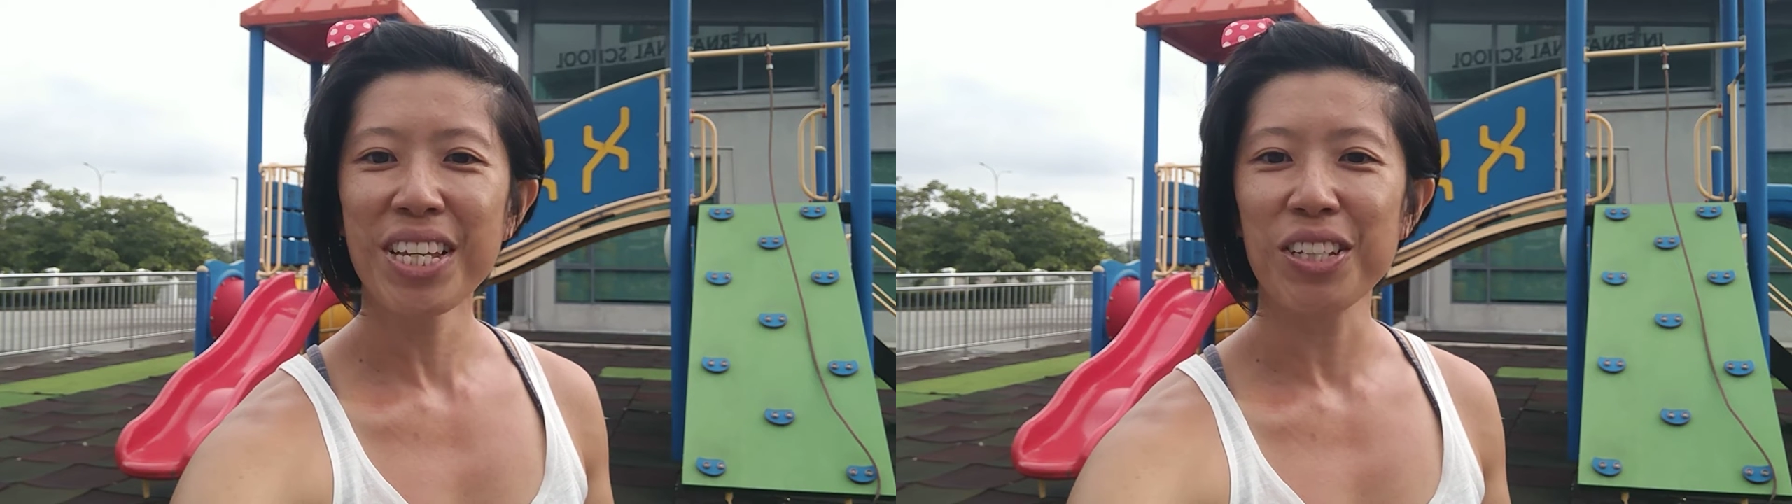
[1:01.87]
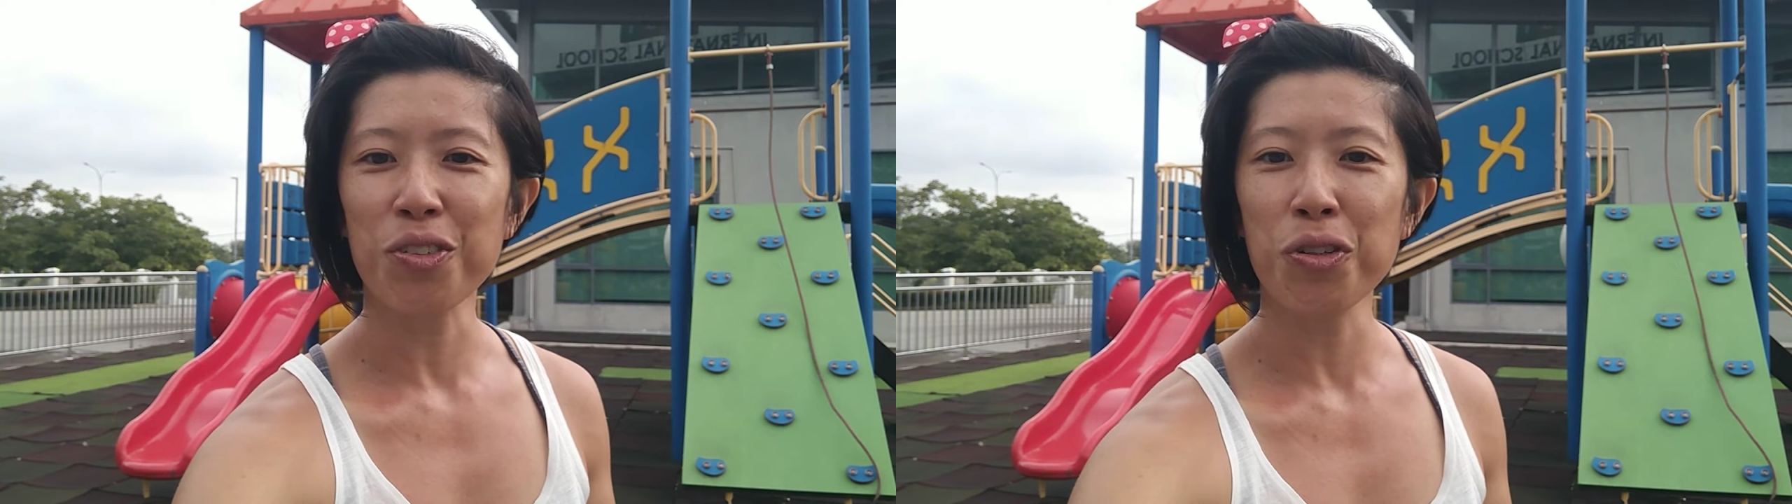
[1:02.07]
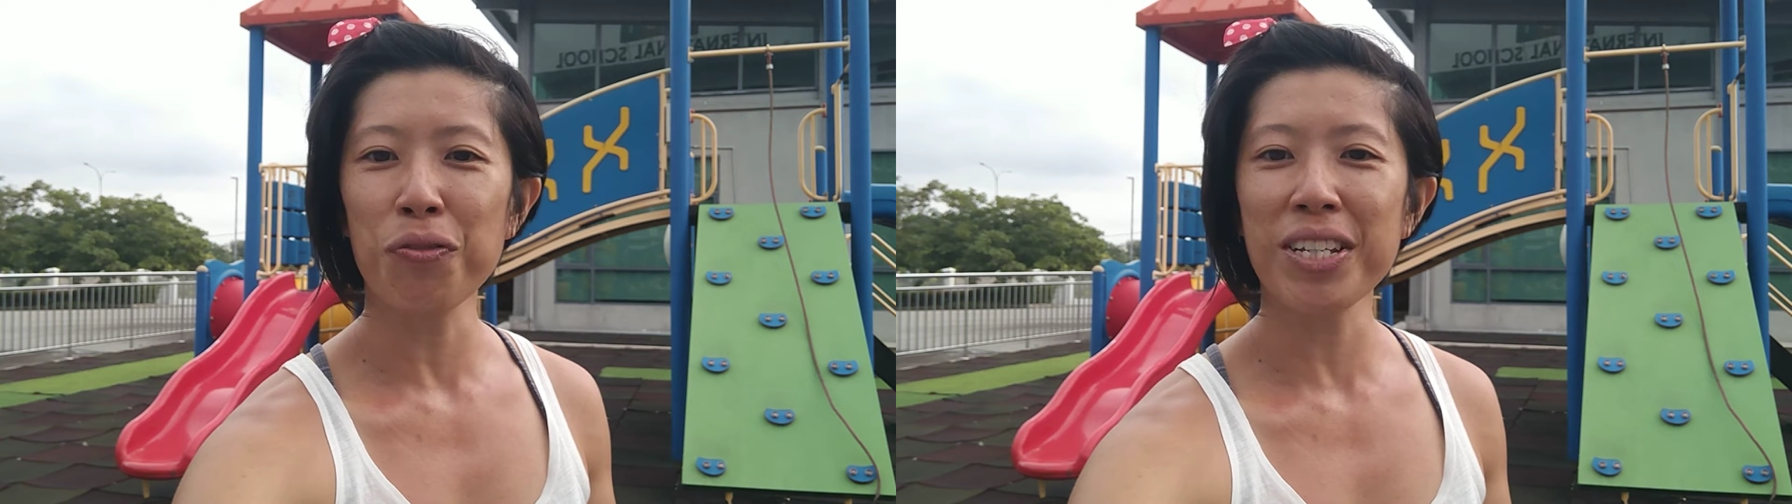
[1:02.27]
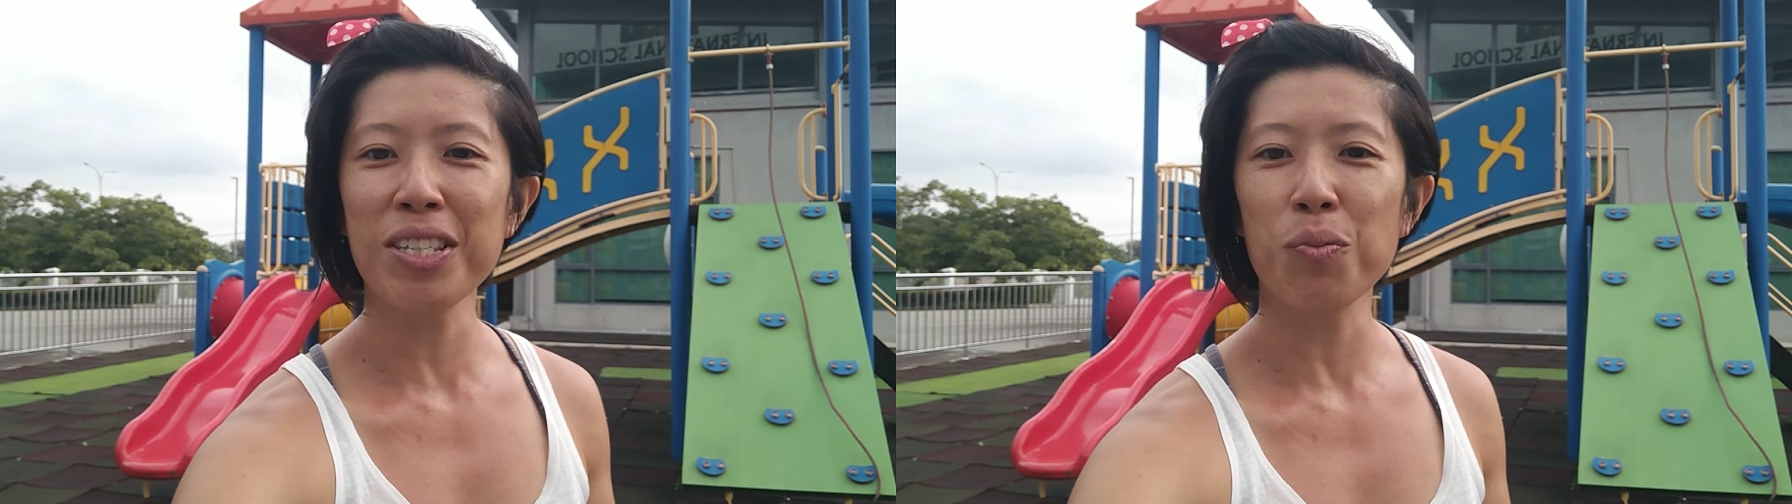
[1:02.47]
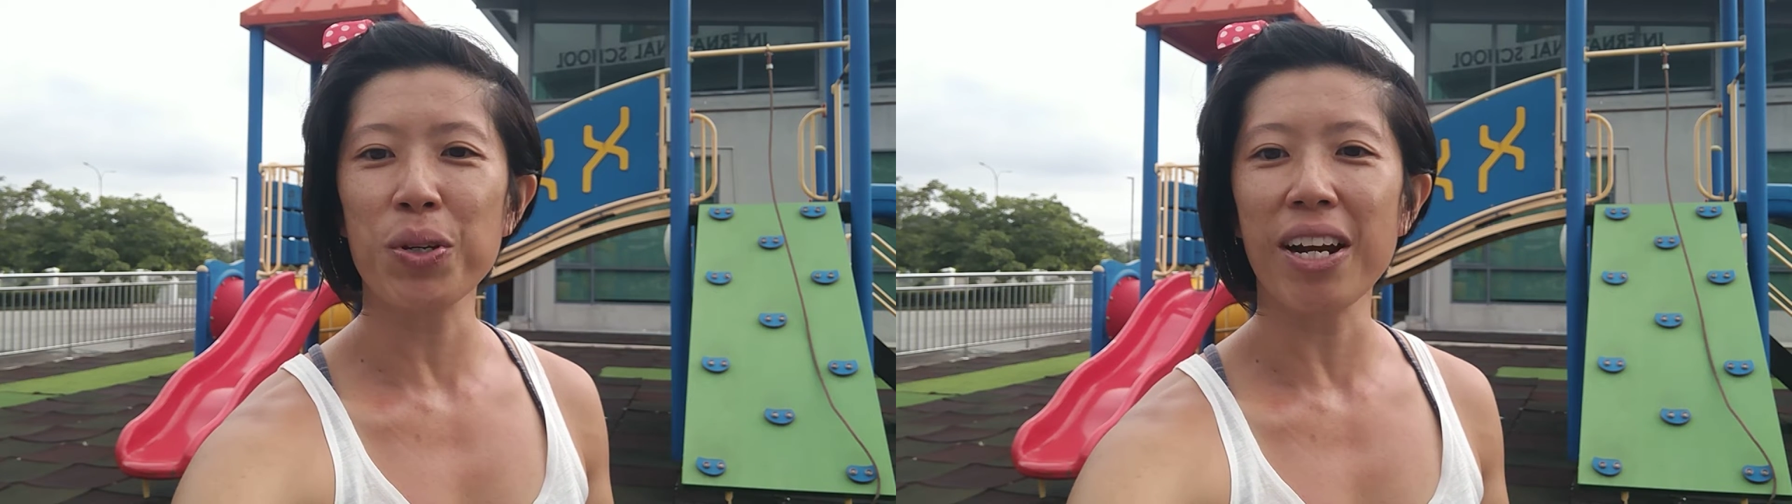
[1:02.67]
the truth
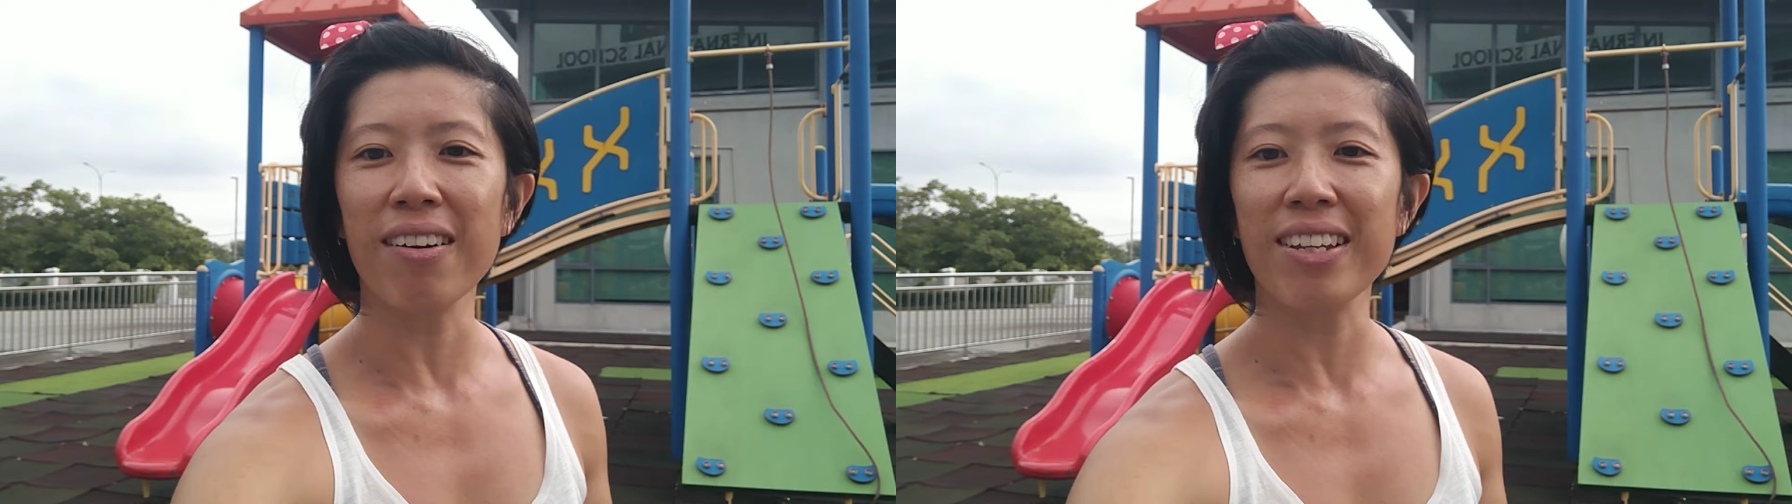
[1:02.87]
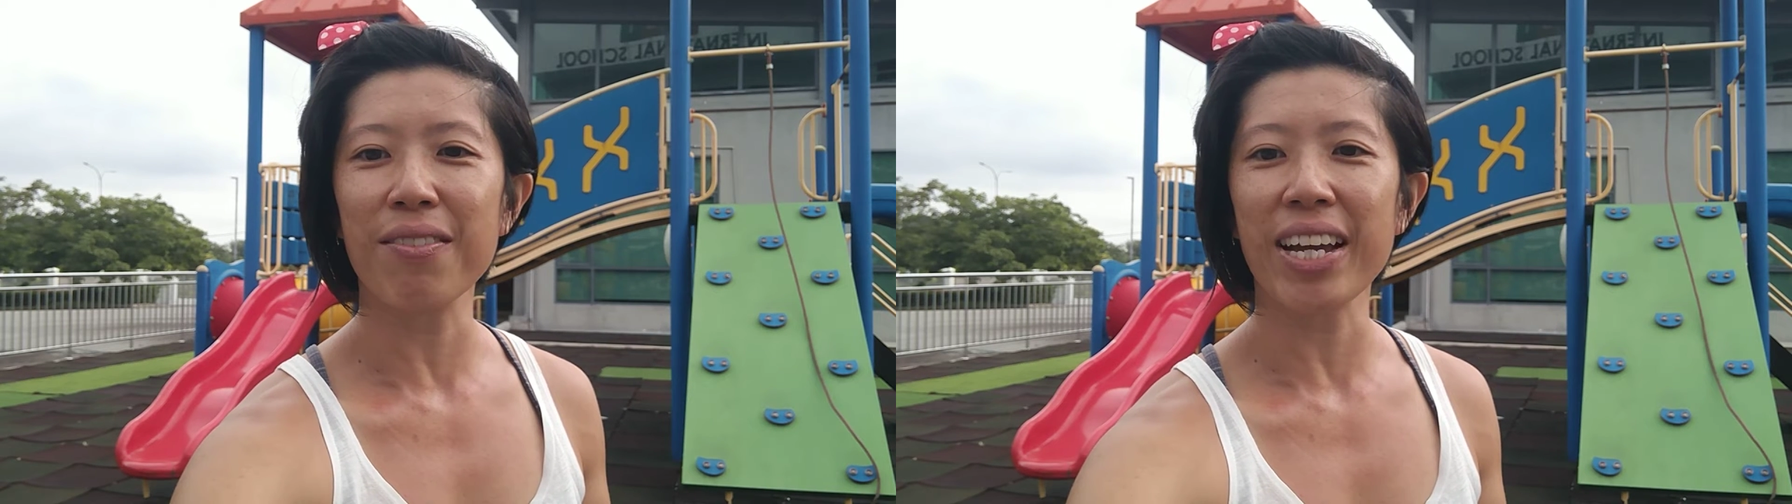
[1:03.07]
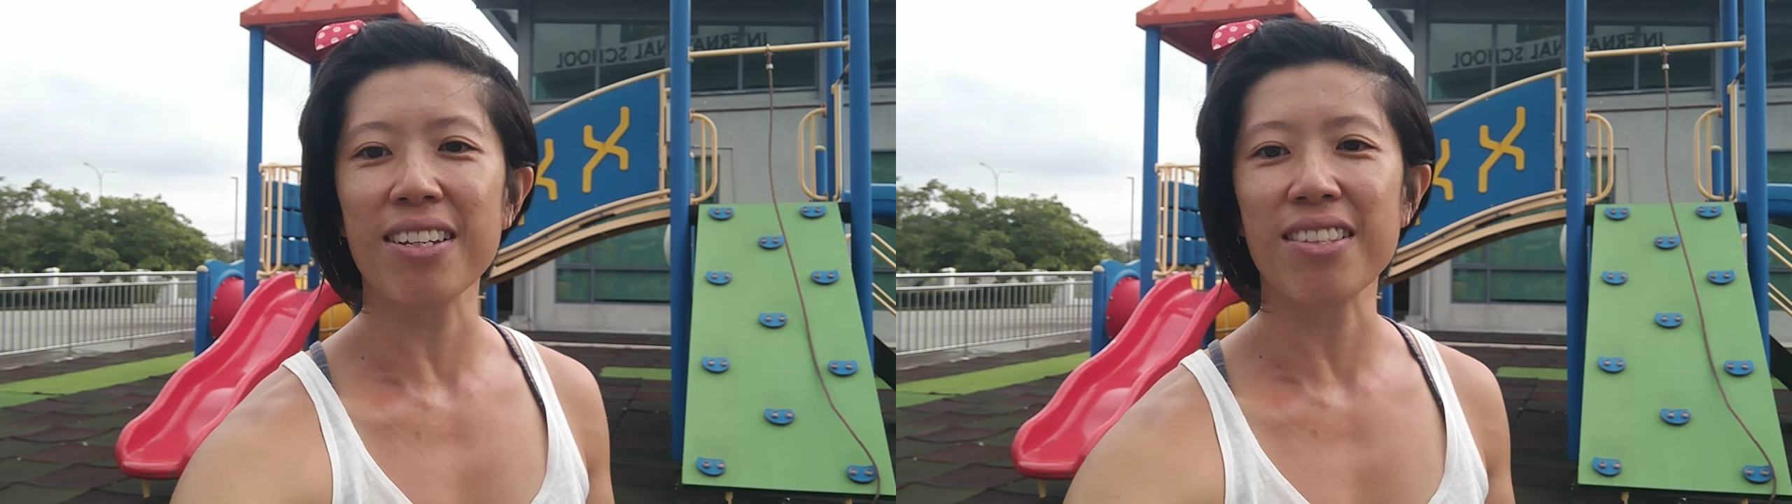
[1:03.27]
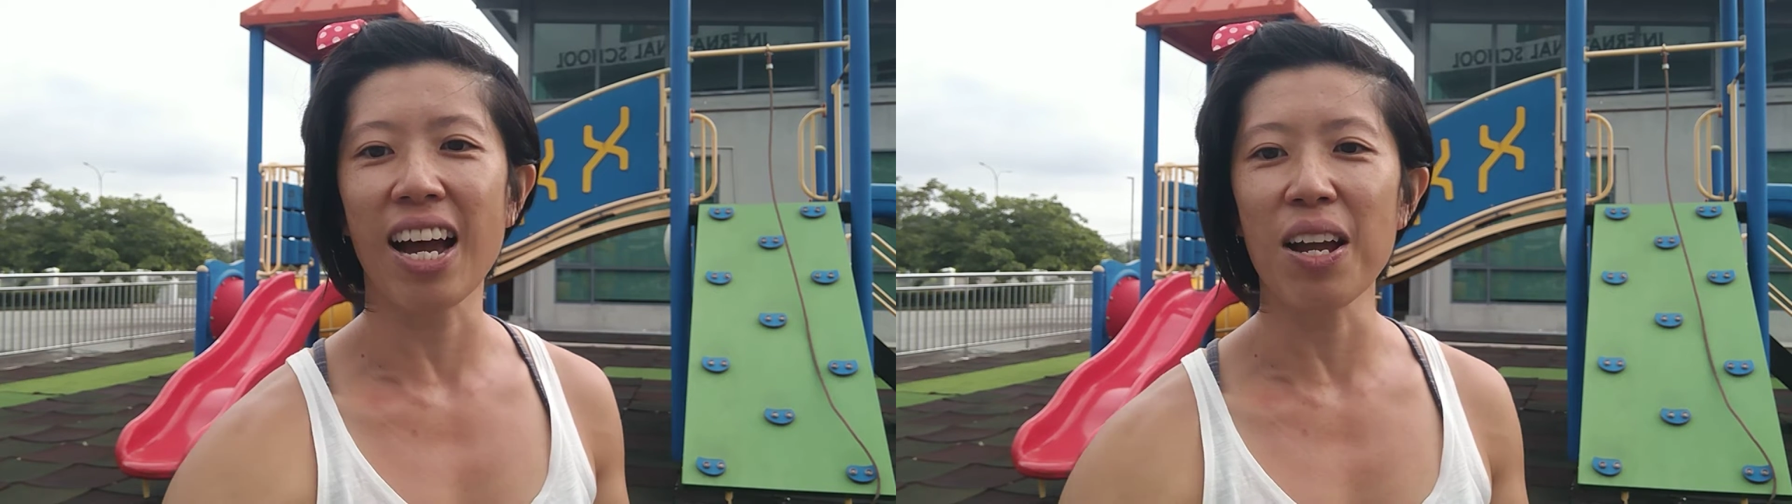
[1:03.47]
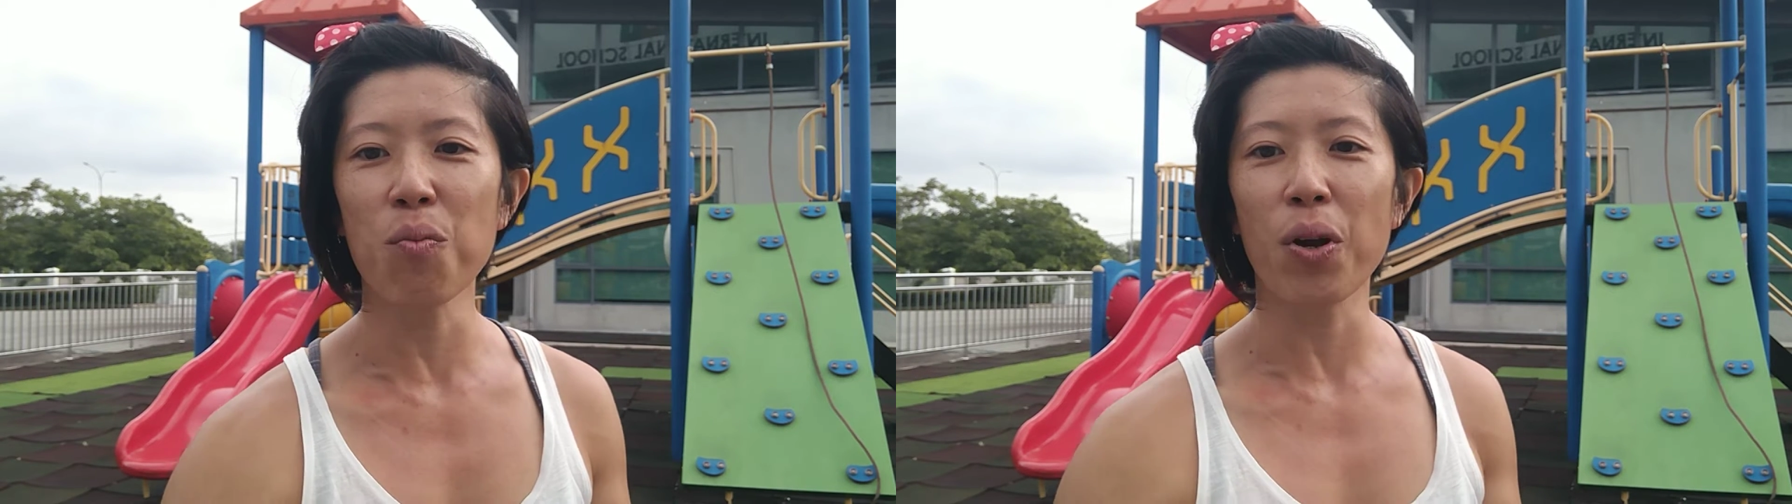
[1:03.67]
is we are living at a time